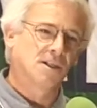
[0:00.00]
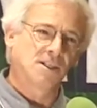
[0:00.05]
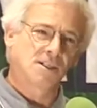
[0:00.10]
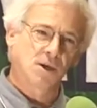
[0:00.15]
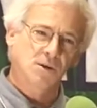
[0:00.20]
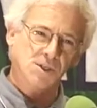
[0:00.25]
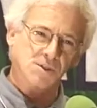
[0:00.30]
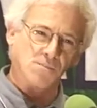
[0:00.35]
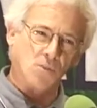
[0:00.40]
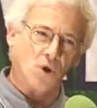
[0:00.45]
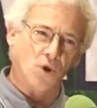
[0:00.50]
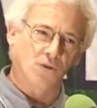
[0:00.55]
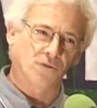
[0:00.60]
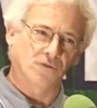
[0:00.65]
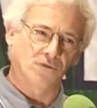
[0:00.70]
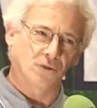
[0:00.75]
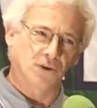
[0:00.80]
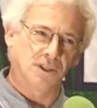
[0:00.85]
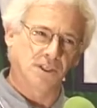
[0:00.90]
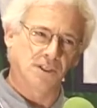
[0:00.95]
that was
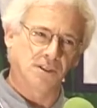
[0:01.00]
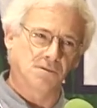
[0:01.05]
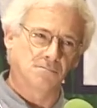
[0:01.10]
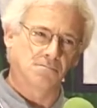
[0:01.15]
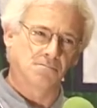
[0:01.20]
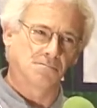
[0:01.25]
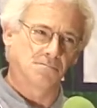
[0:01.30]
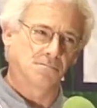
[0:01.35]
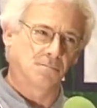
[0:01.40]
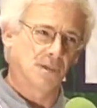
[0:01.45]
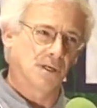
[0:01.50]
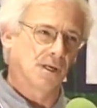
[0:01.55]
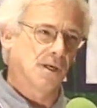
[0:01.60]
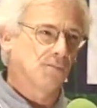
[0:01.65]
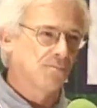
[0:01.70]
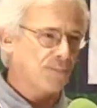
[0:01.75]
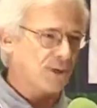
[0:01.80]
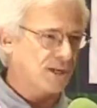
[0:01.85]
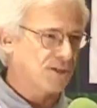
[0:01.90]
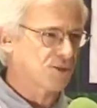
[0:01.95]
mold-free,
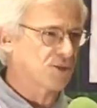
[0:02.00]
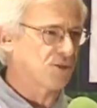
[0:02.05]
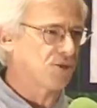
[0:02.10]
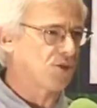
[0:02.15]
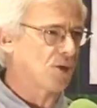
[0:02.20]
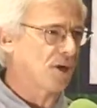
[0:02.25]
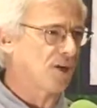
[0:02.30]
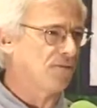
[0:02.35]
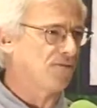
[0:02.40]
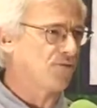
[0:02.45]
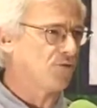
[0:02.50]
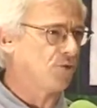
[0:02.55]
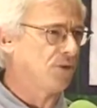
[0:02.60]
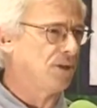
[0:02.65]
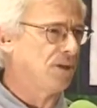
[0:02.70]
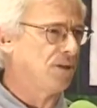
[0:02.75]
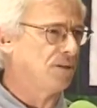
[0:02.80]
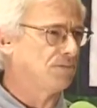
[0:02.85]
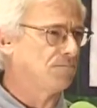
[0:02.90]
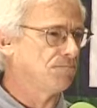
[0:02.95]

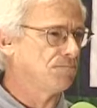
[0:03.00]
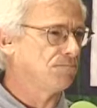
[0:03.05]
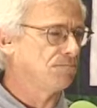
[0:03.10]
pesticide-free,